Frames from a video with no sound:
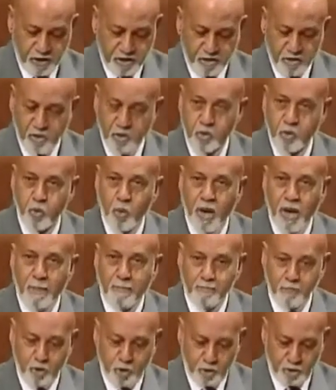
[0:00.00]
the
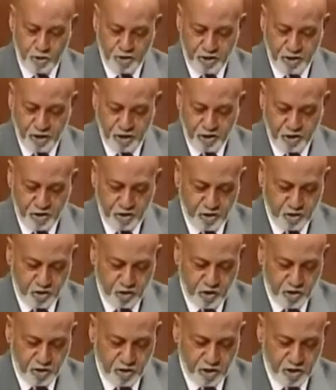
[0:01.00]
Swap Jurisdiction
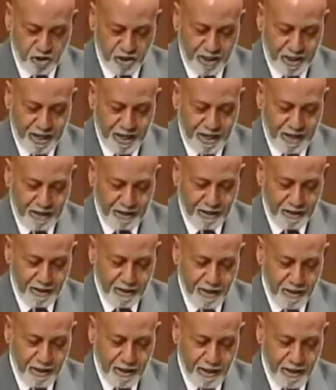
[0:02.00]
Certainty Act,
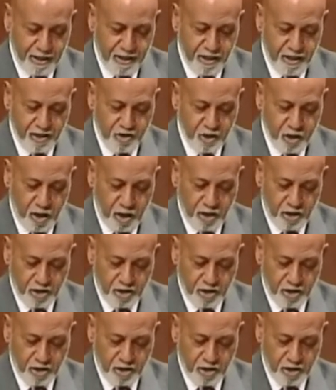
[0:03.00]
and H.R.